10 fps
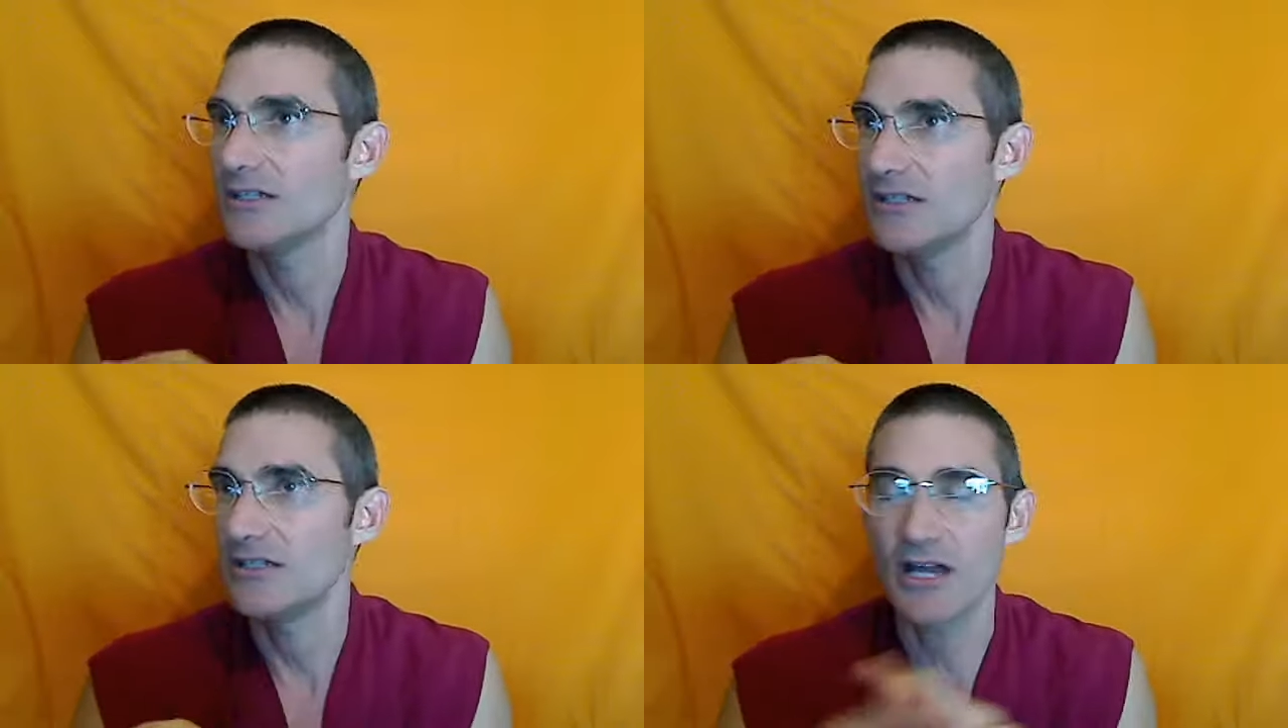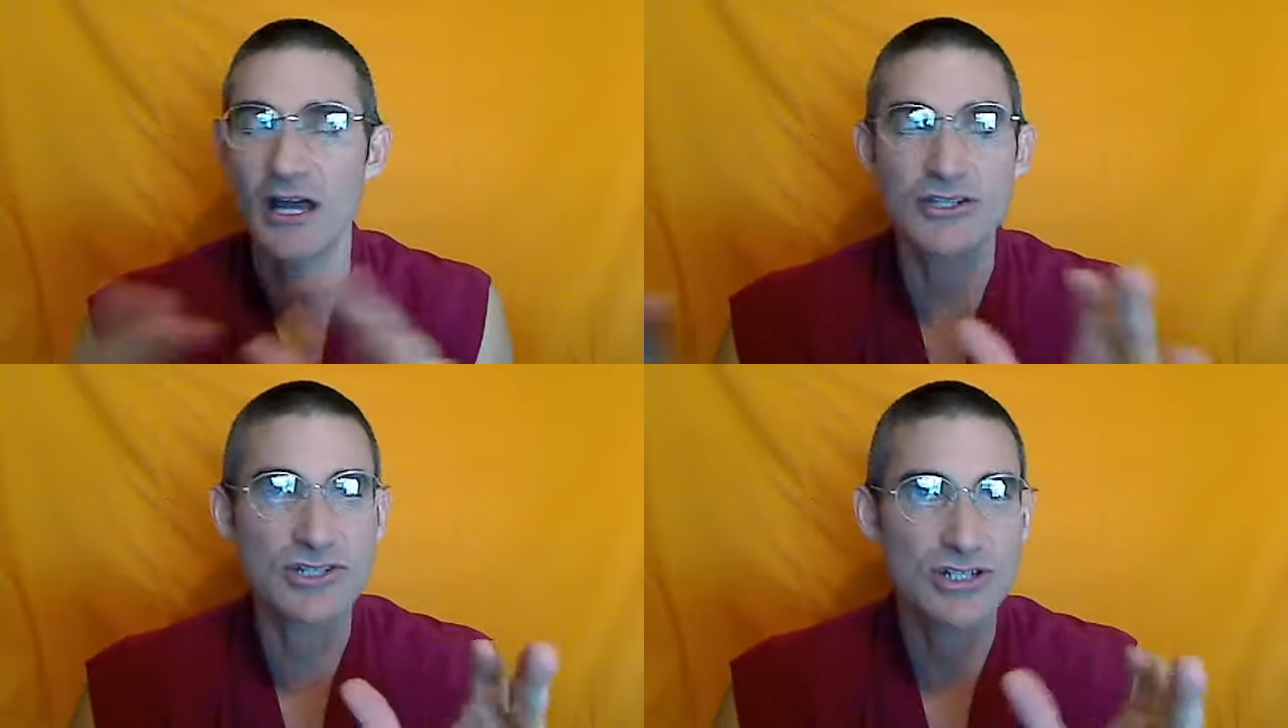
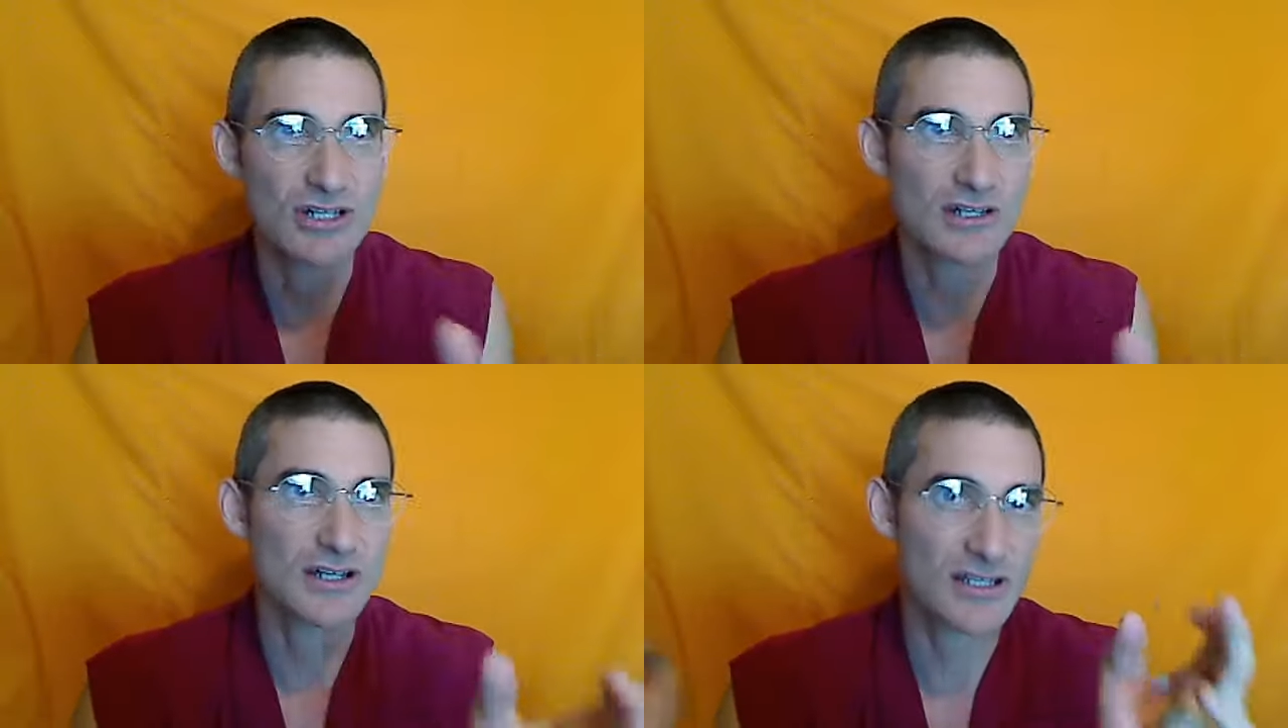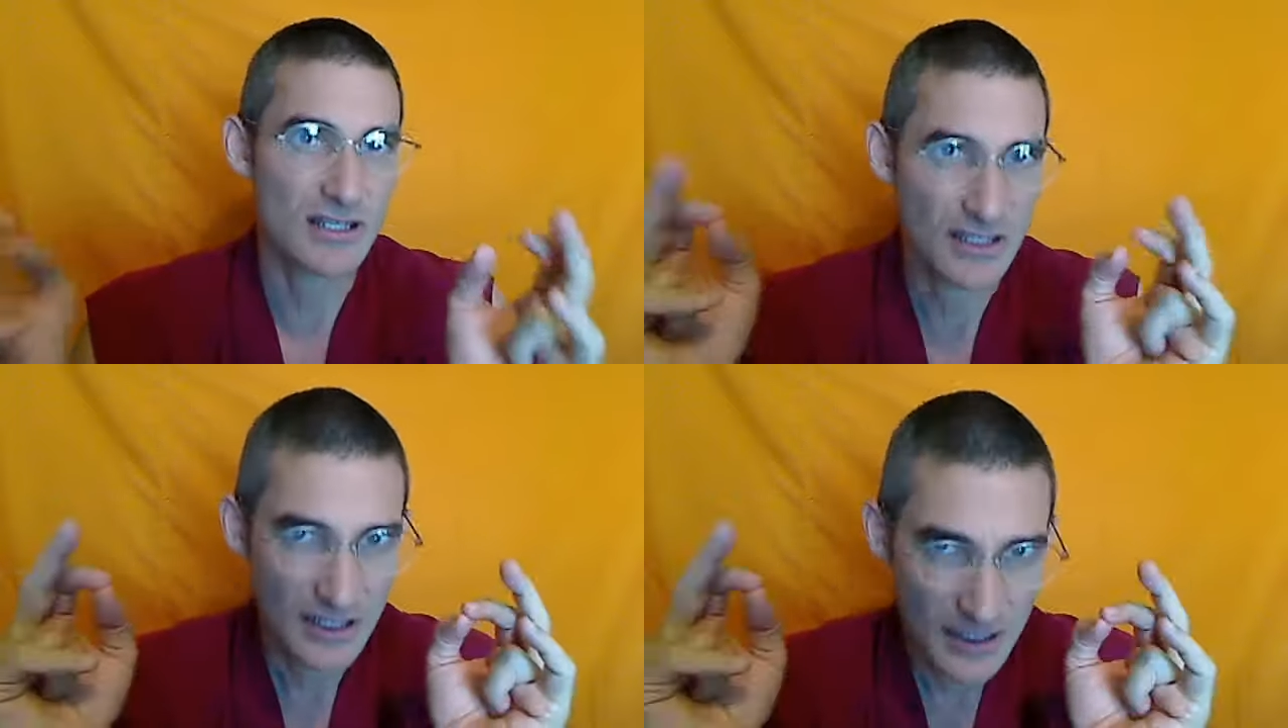non-generic,
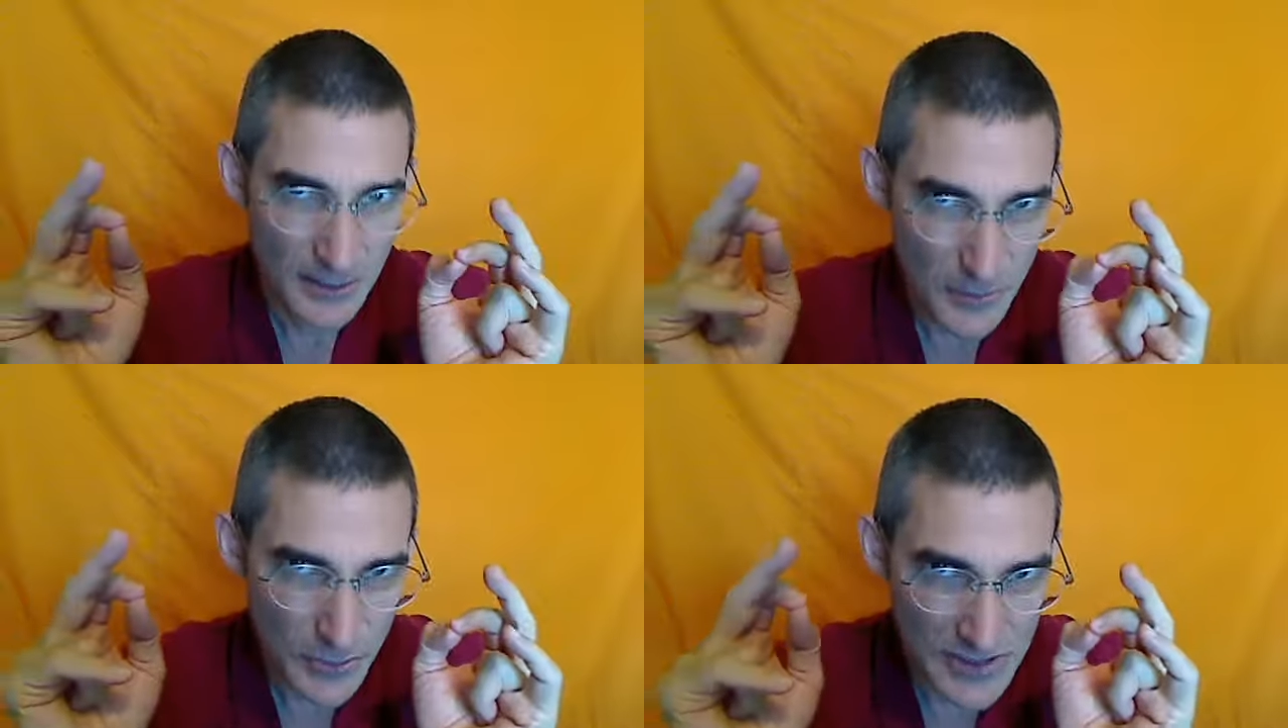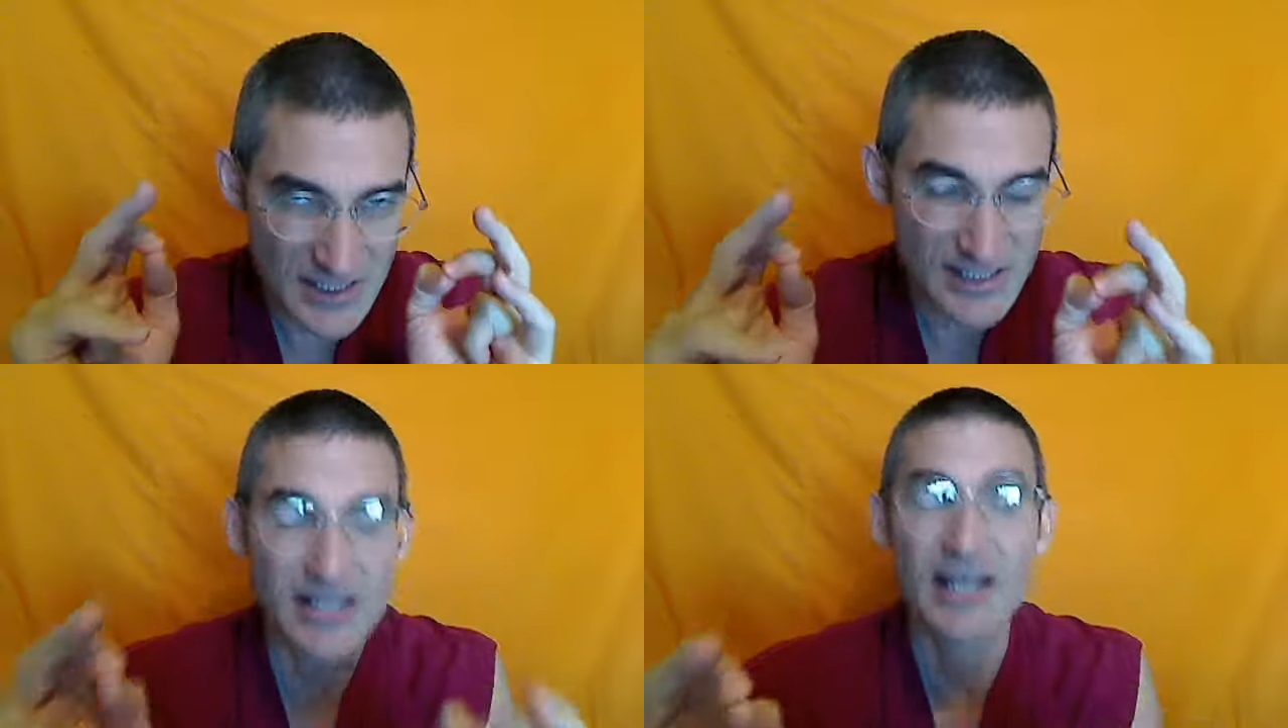
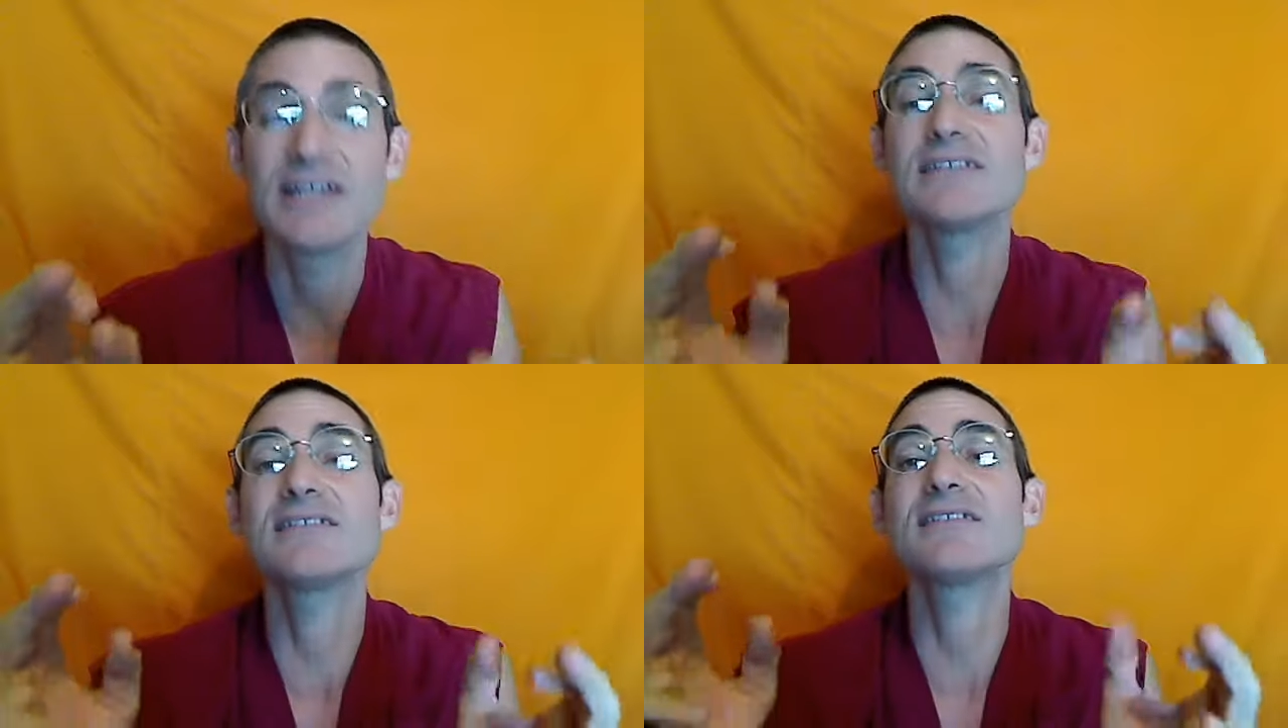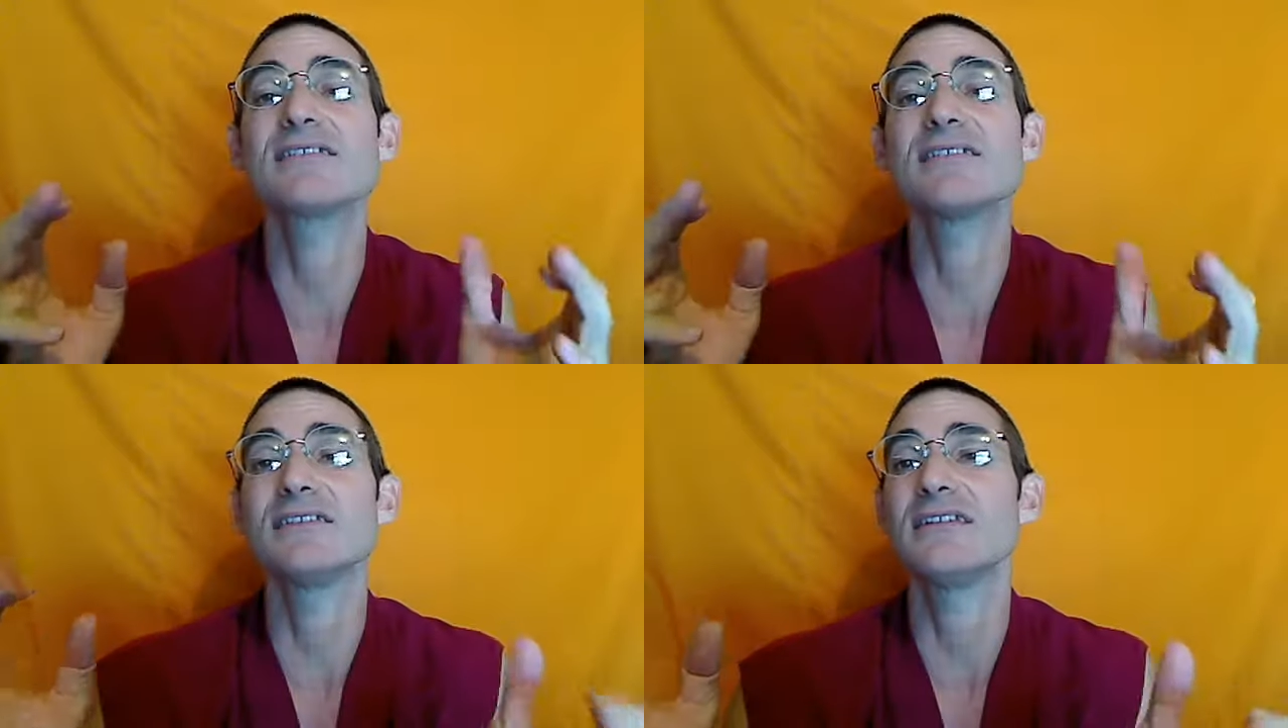
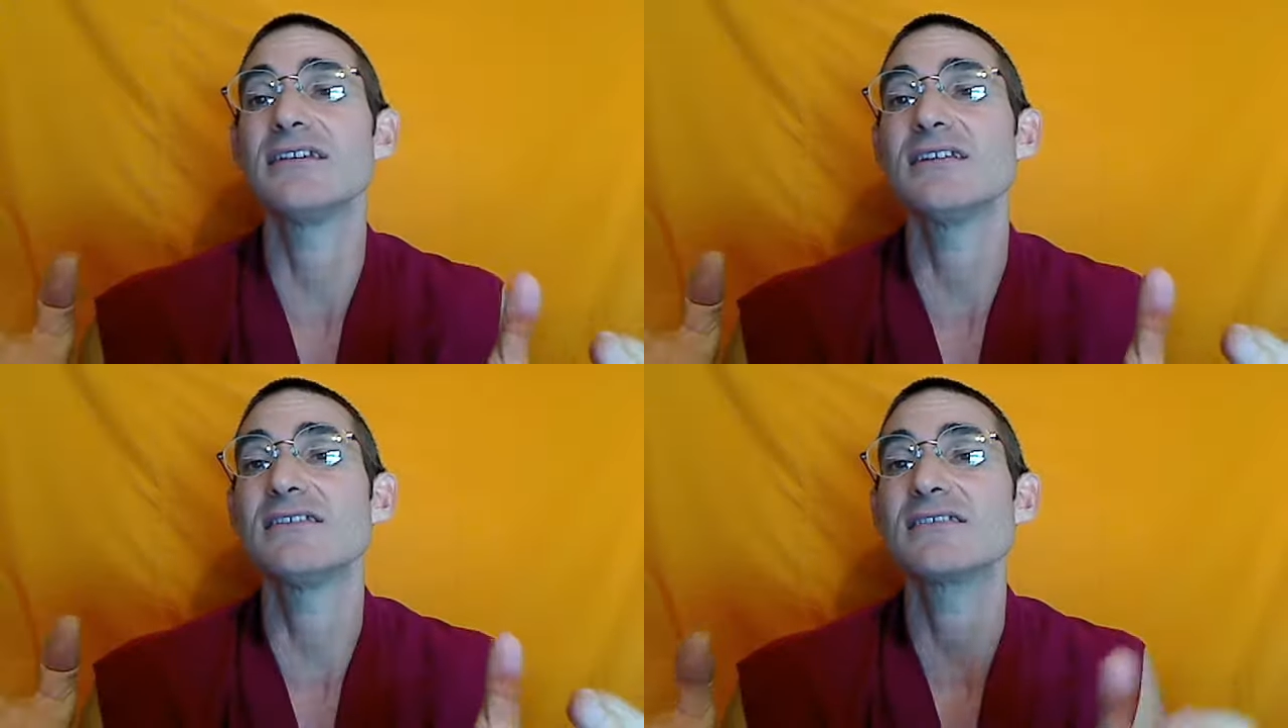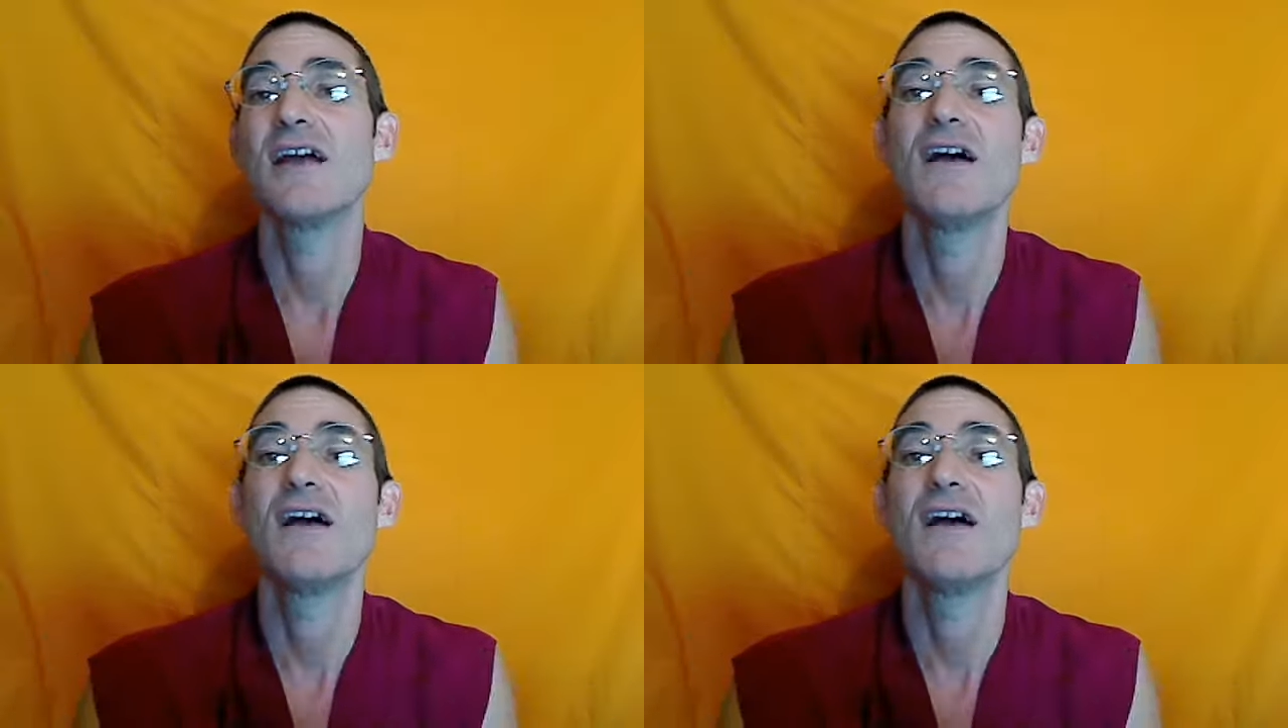precise needs.